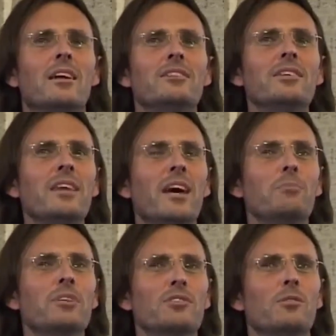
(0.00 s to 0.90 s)
I did
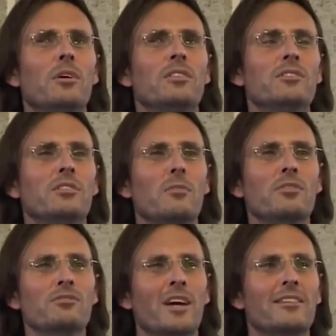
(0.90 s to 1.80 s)
that because I wanted to
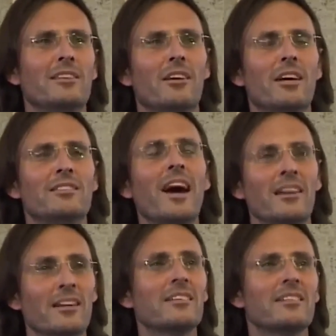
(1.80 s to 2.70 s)
demonstrate that I'd
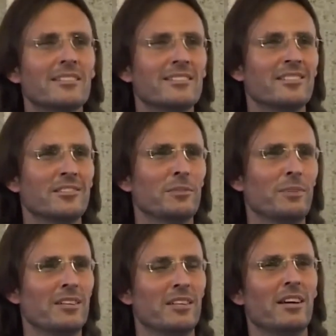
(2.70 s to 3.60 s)
done it. Do you know what I
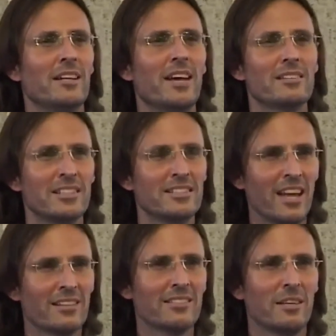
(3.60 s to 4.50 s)
mean? That I'd actually
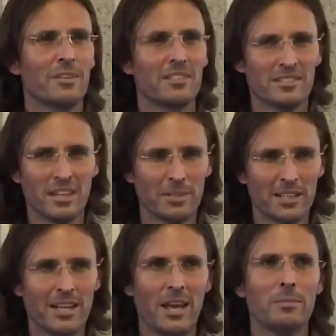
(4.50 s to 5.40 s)
done something, that
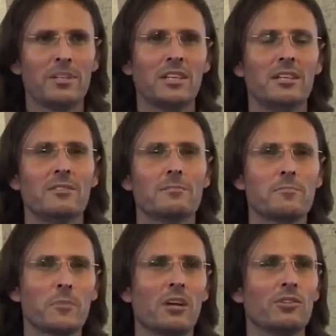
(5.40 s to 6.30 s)
something had happened here.
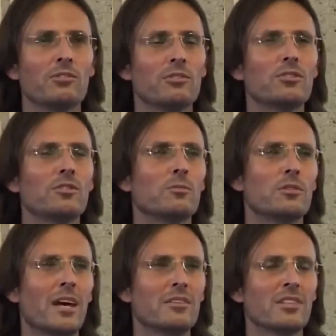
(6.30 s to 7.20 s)
I knew the tomb
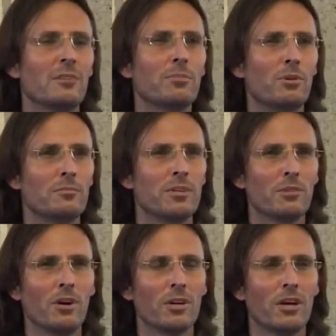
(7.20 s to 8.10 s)
would at some point be
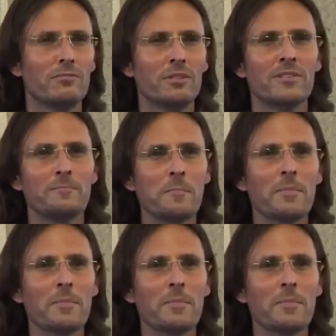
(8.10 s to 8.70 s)
rolled open,